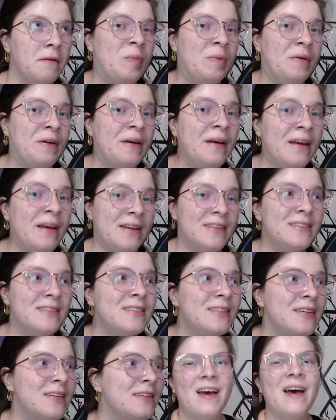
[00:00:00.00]

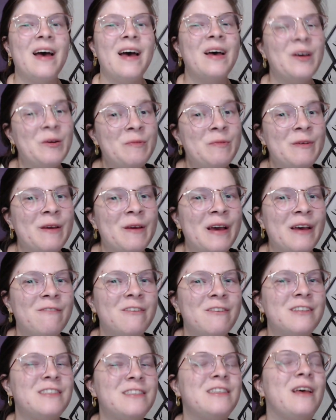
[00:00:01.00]
But I hope you have
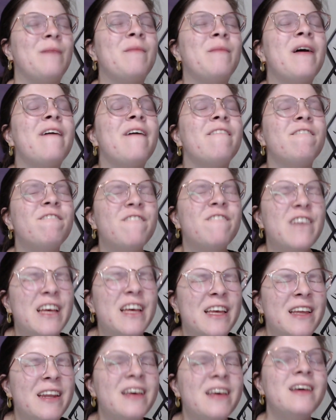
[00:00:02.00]
some
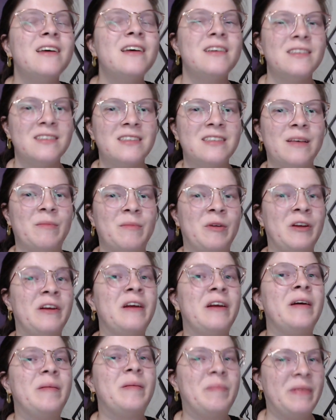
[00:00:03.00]
fun
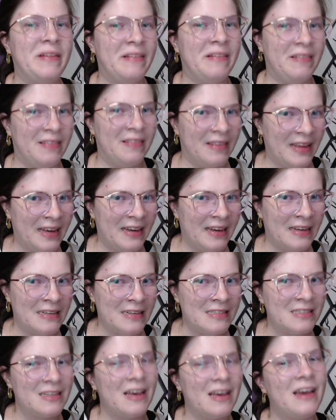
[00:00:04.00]
summer
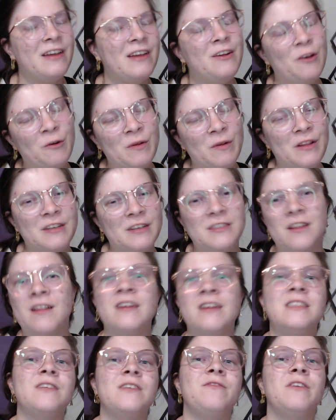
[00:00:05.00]
plans. I know it looks a
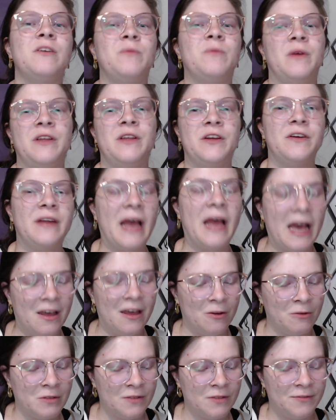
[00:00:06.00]
lot different when you're an
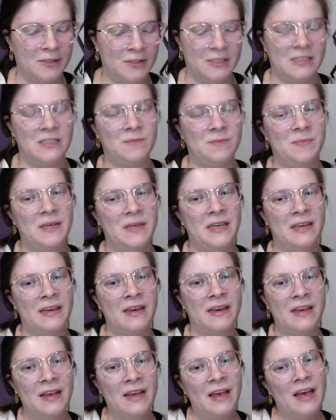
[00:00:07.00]
adult versus being
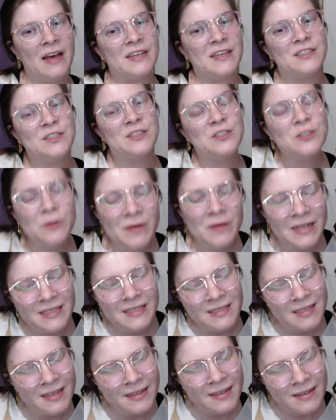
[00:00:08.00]
a student.